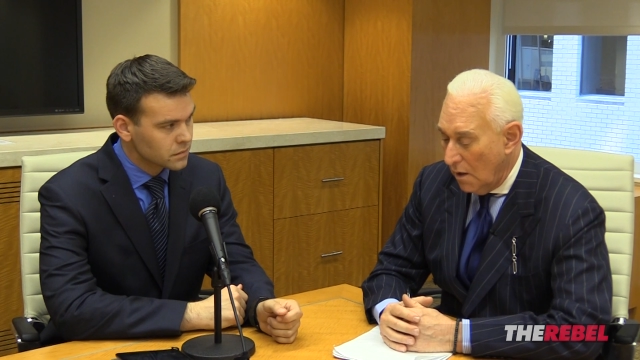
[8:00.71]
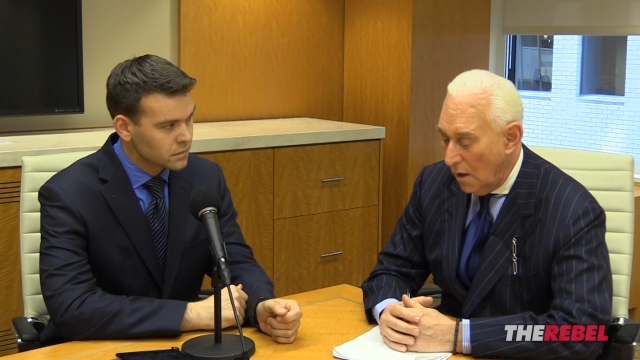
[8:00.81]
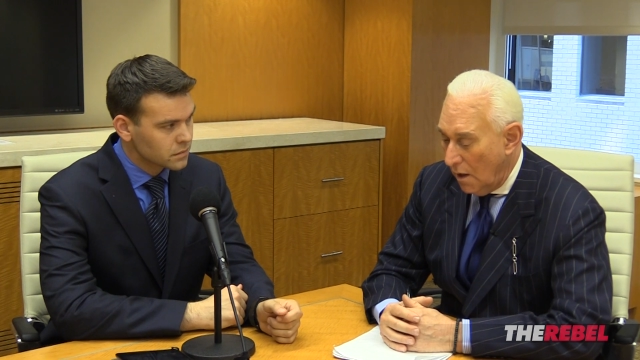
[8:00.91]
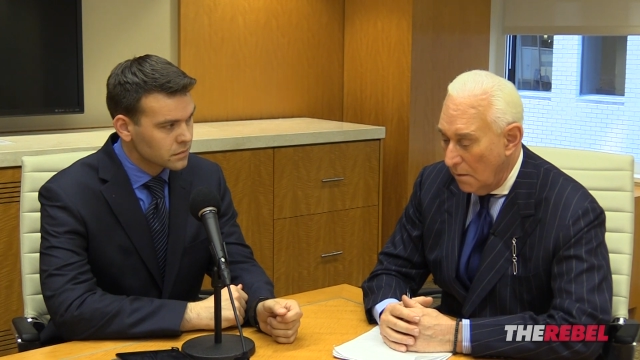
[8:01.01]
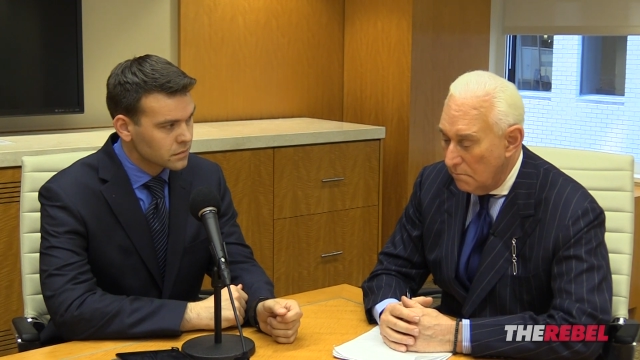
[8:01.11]

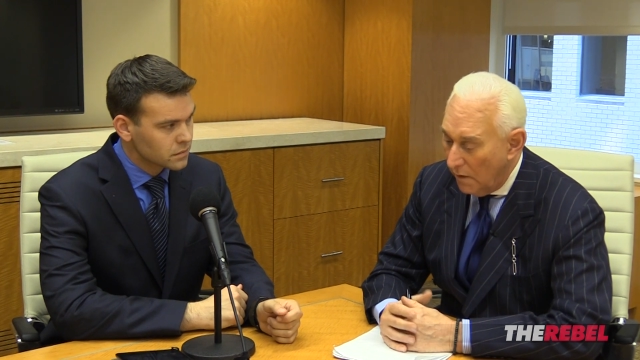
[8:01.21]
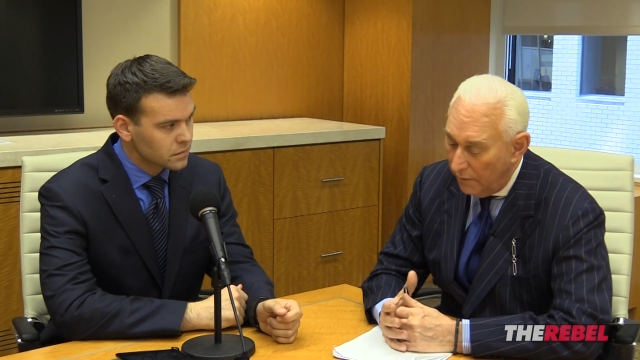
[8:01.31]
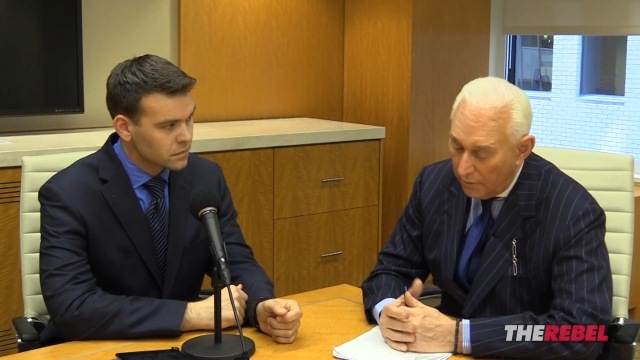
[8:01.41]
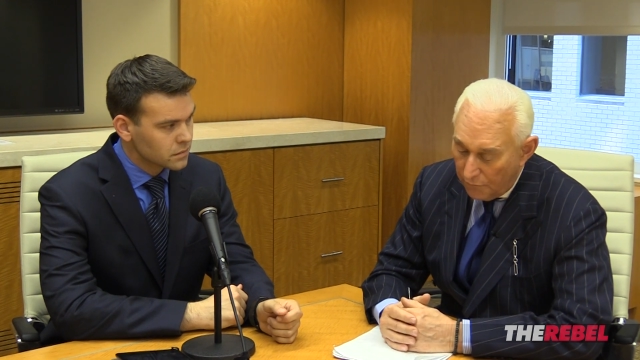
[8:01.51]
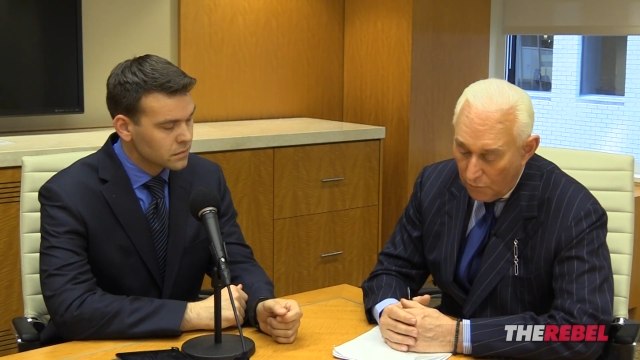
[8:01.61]

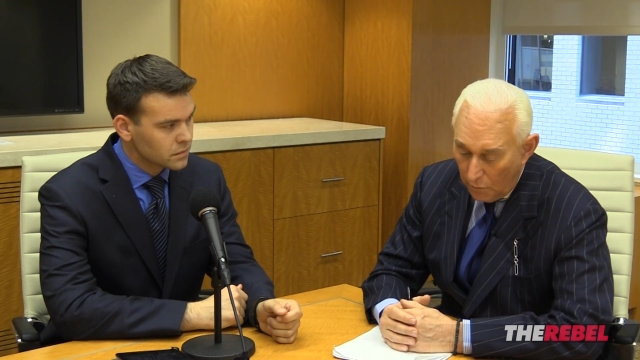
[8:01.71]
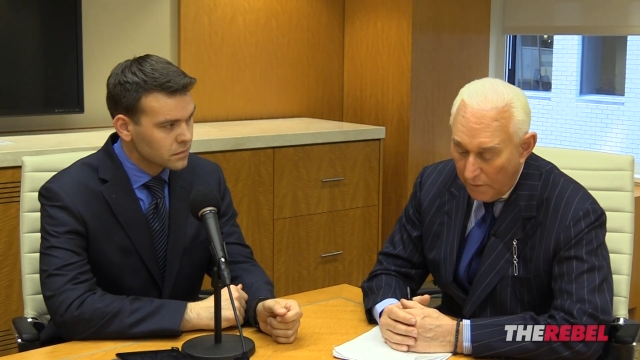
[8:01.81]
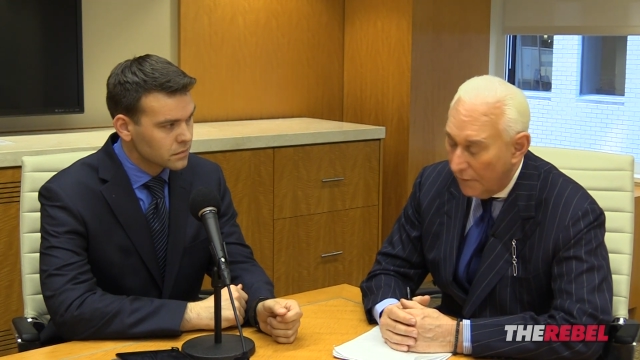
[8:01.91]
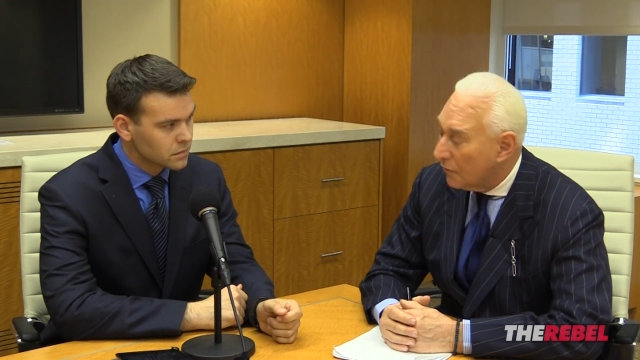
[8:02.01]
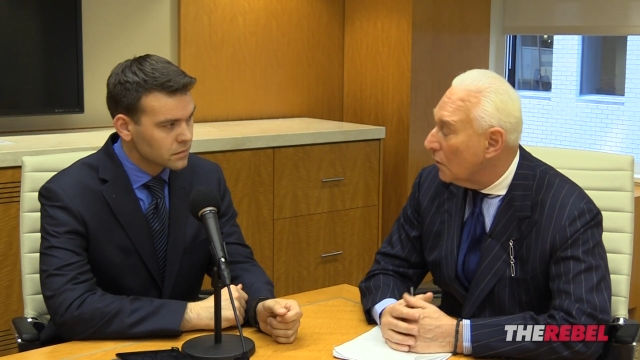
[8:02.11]
Speaker 1: And therefore,
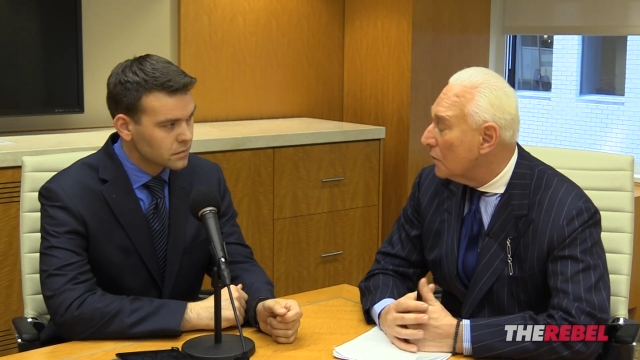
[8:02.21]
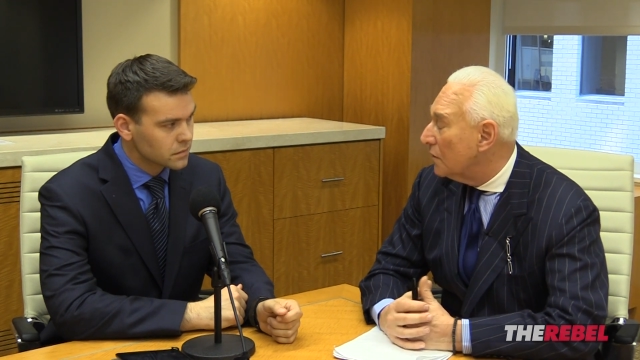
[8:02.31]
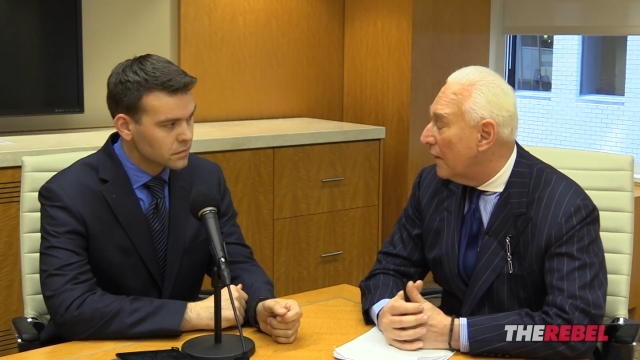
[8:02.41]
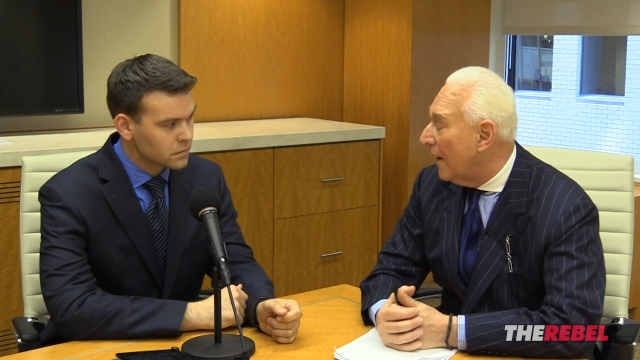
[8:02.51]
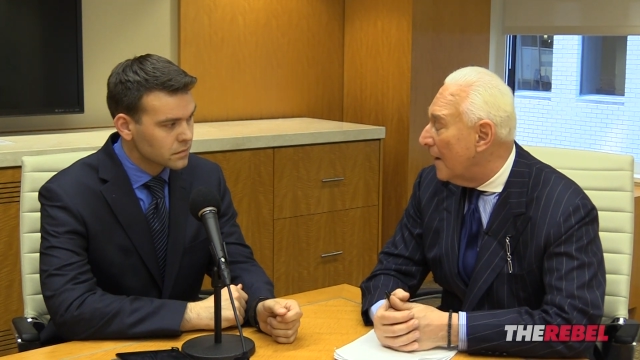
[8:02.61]
we'd have to look
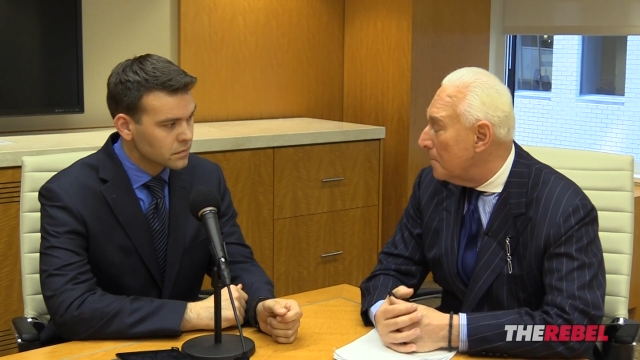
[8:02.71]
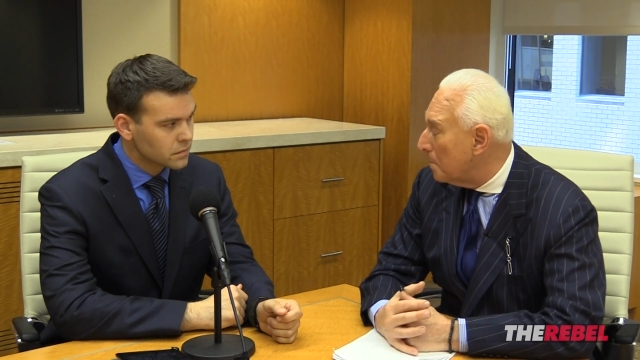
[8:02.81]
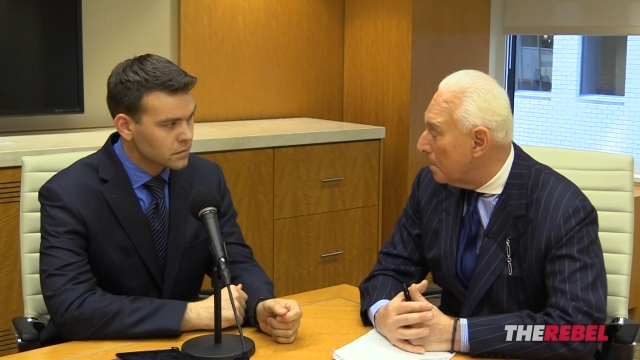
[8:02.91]
to that.